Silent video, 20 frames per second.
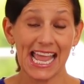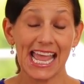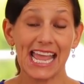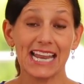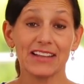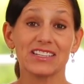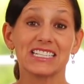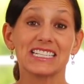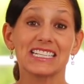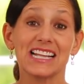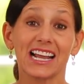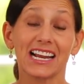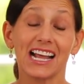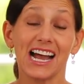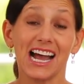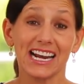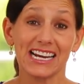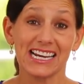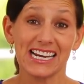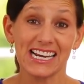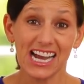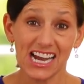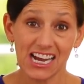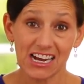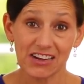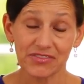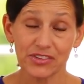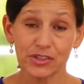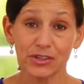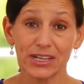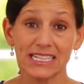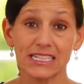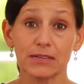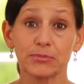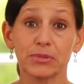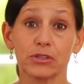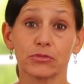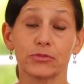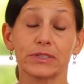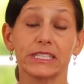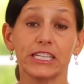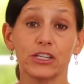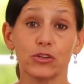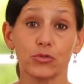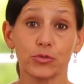And if it's not hot enough, you'll end up with a really